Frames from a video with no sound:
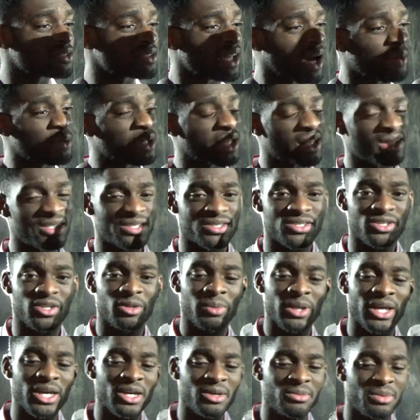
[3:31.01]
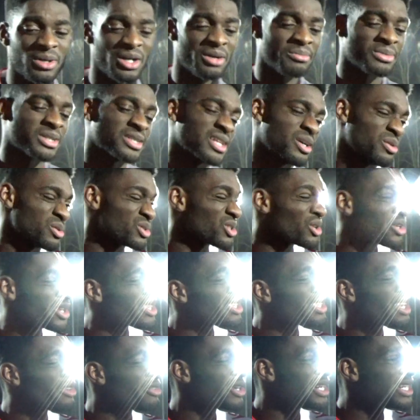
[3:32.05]
how it landed to the player, but I mean, that was the only
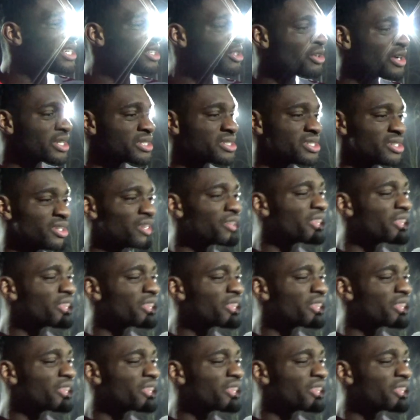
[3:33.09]
thing they really created.